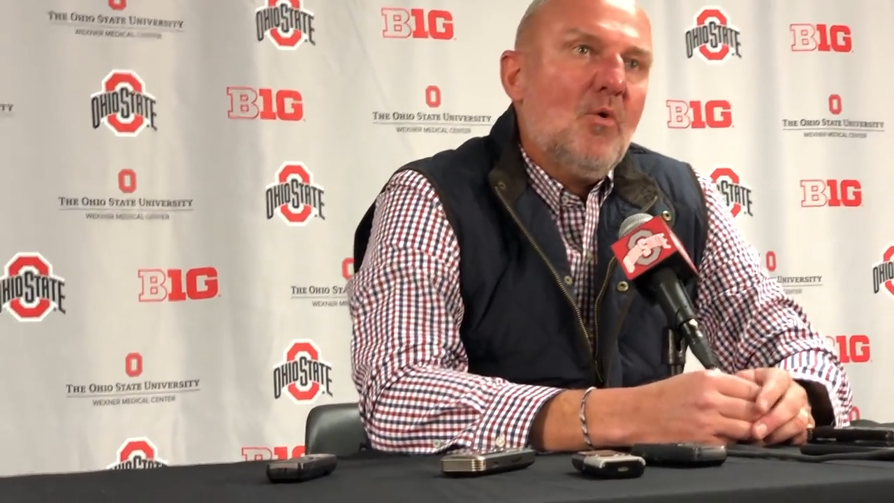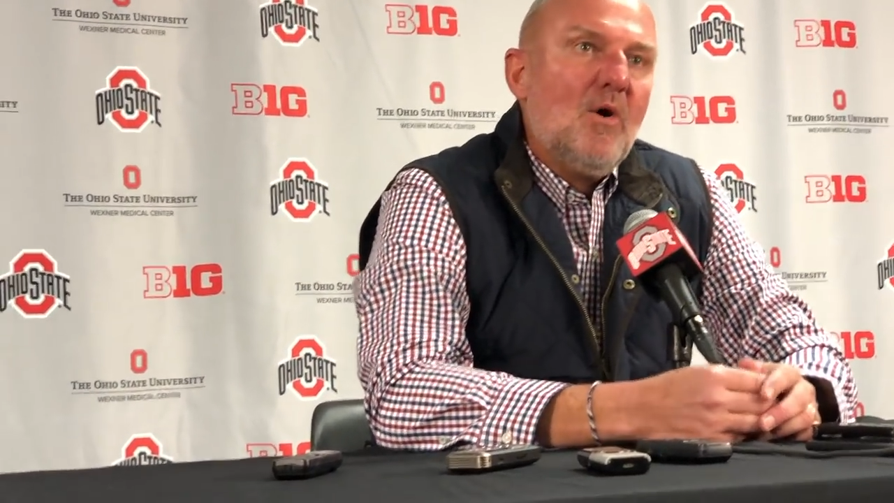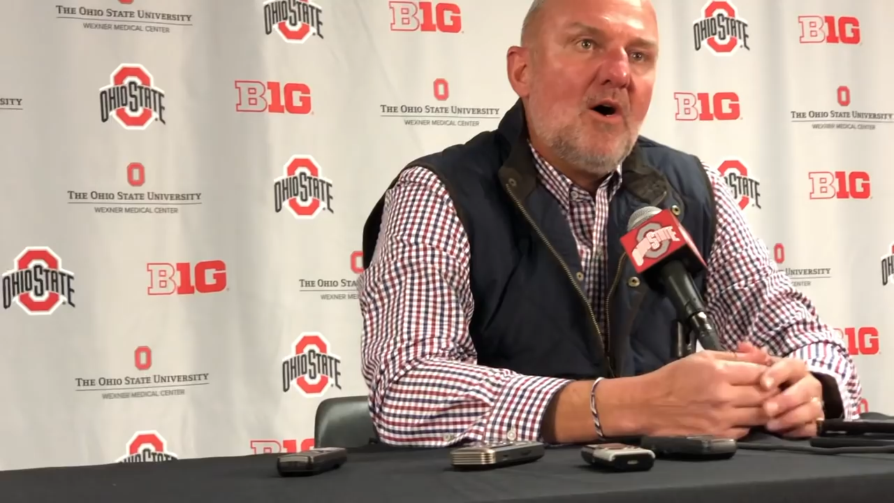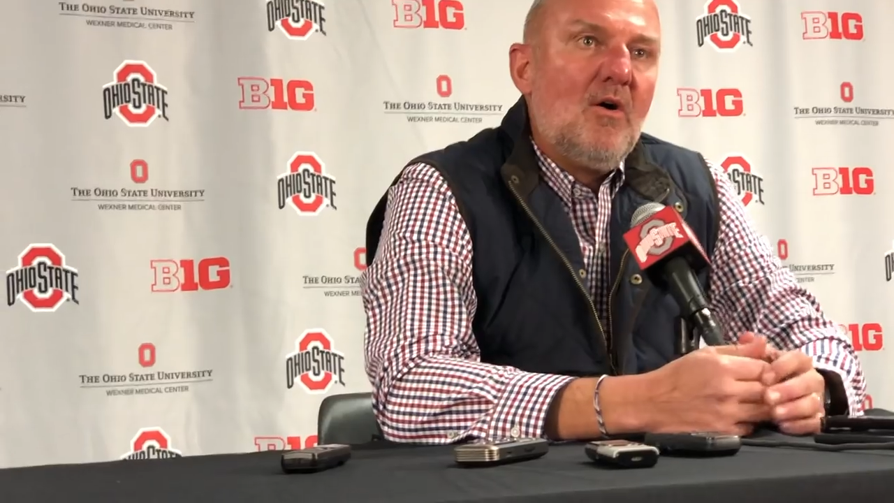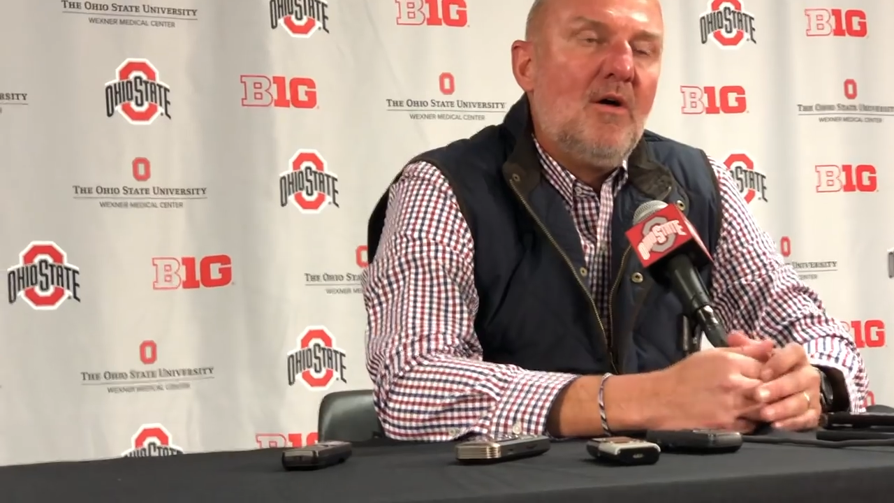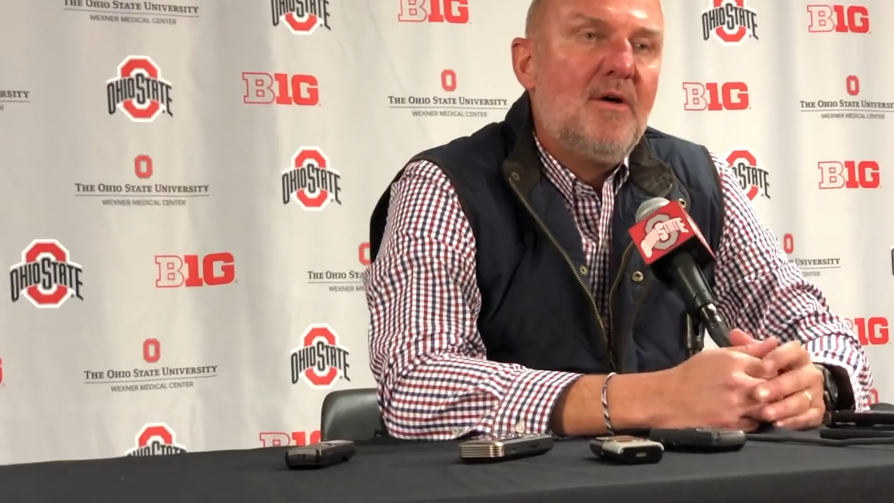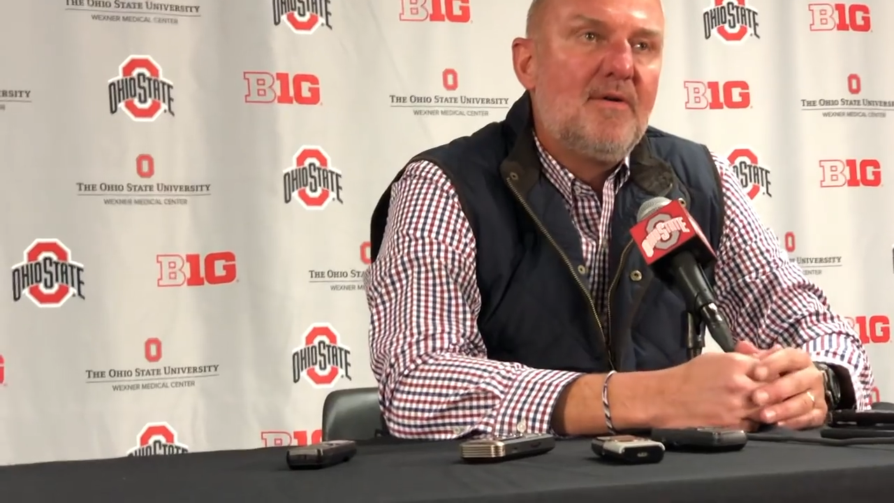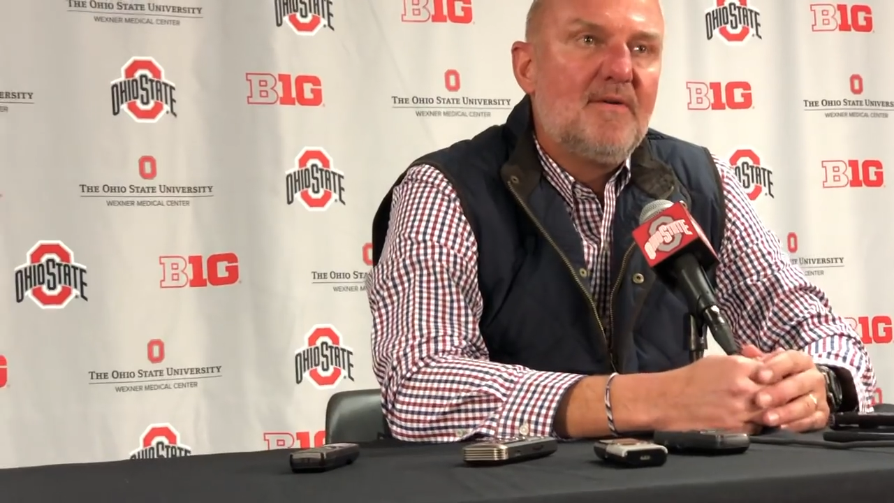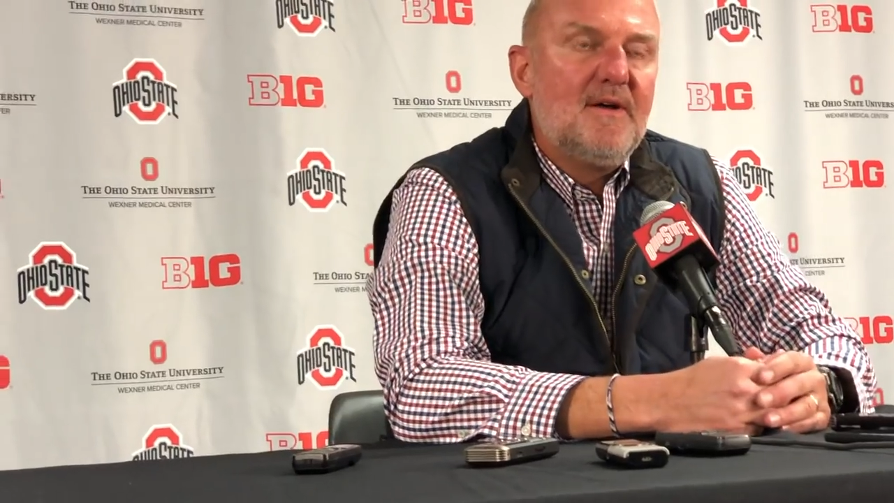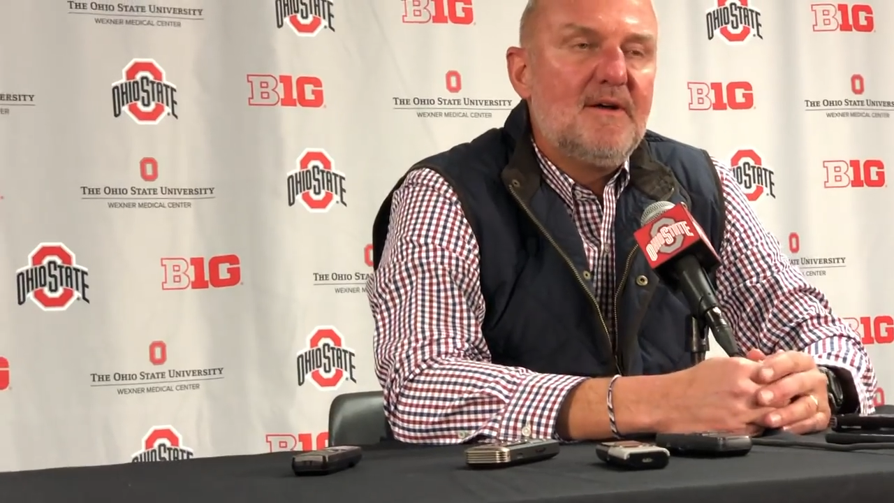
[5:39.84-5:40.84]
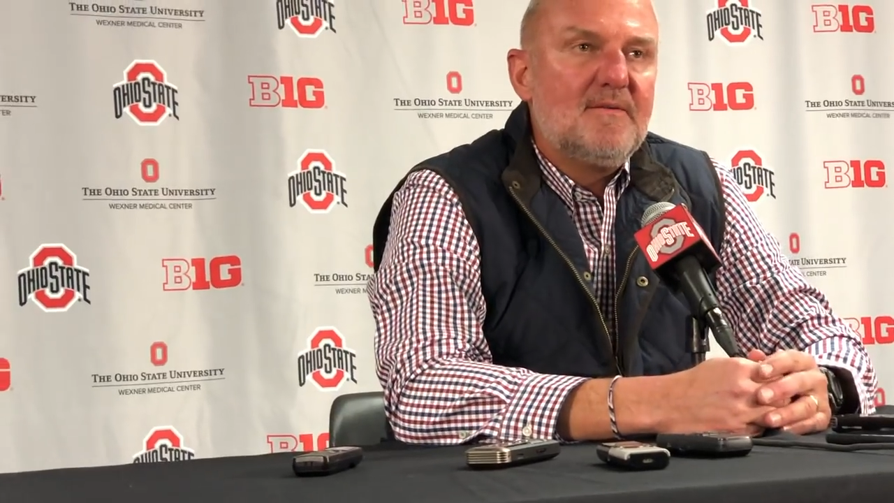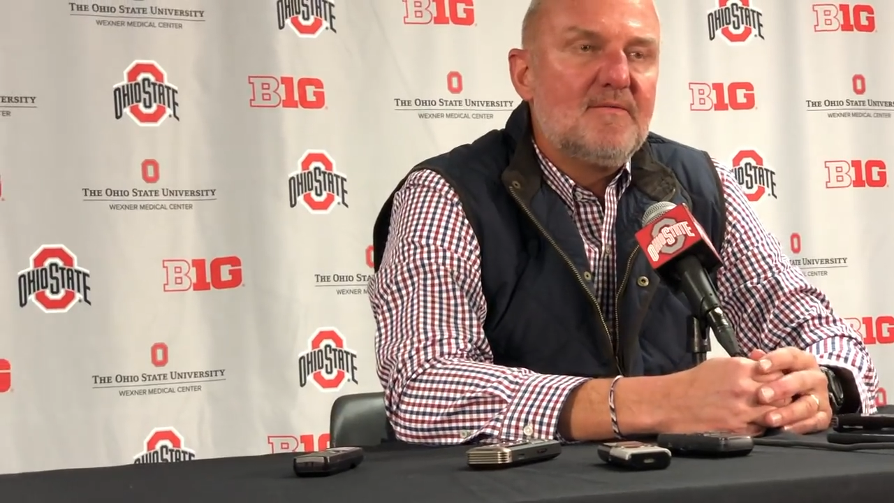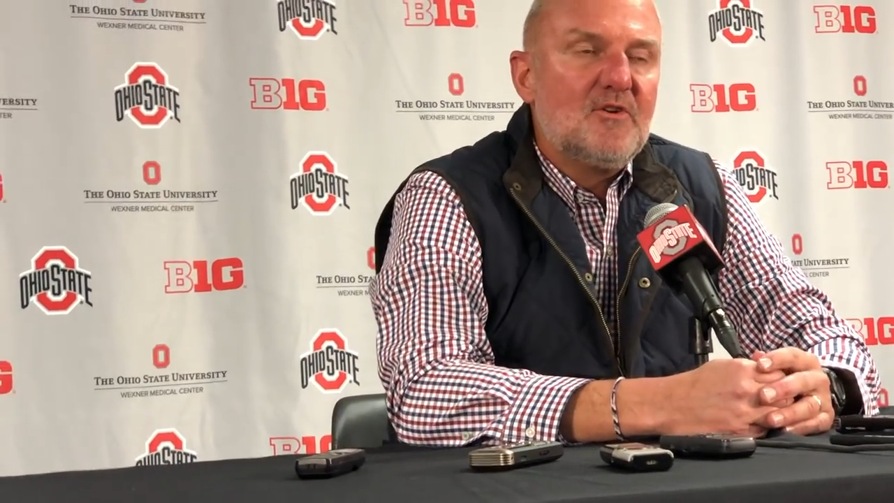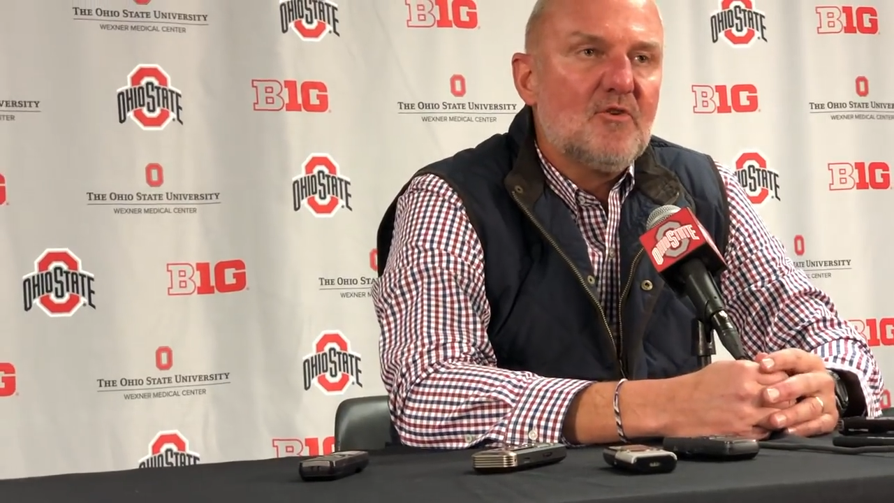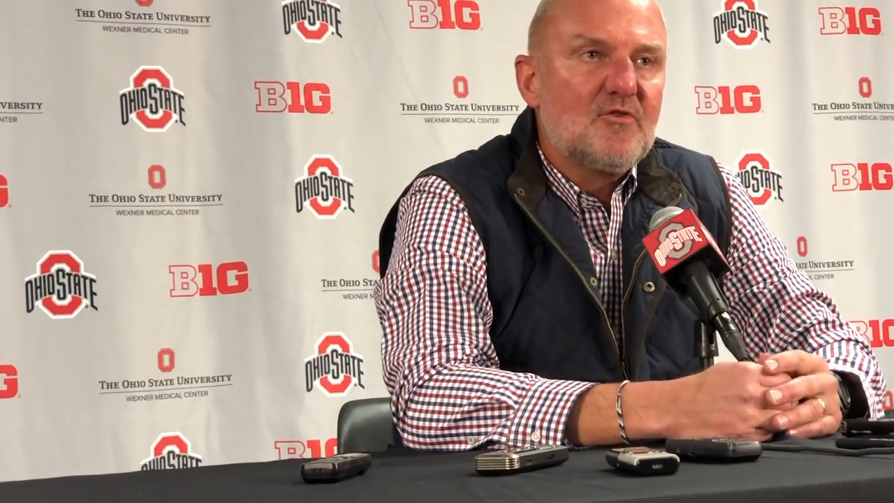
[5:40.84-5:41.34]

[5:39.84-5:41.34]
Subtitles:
Well, you know,